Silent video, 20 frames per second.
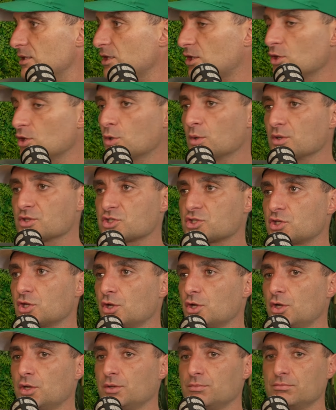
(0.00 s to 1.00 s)
you can go on
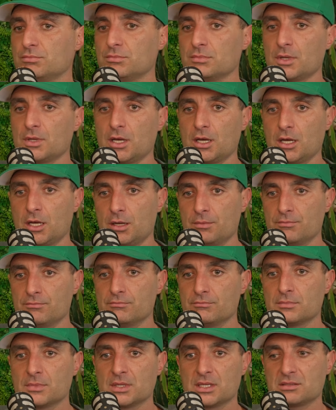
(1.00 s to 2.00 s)
certain
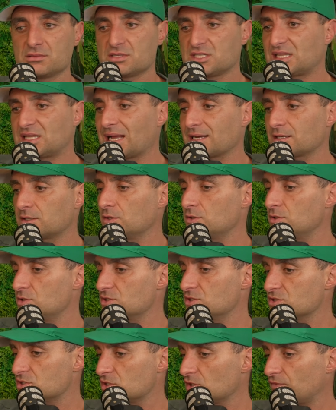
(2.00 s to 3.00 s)
um, stag
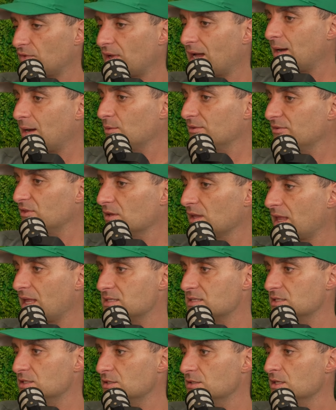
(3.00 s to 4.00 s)
do's and stuff like that with the
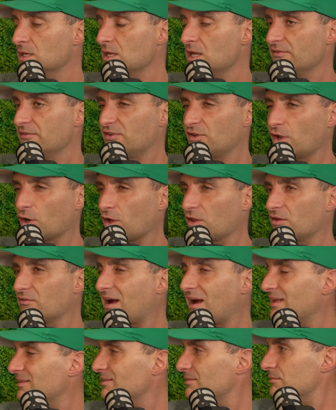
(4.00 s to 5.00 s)
lads, and if you're not got the
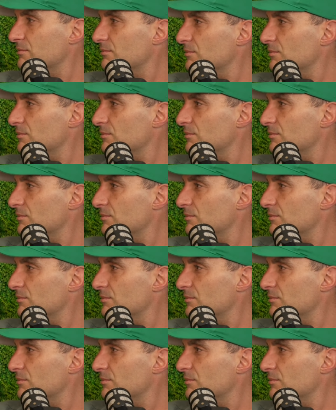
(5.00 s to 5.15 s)
right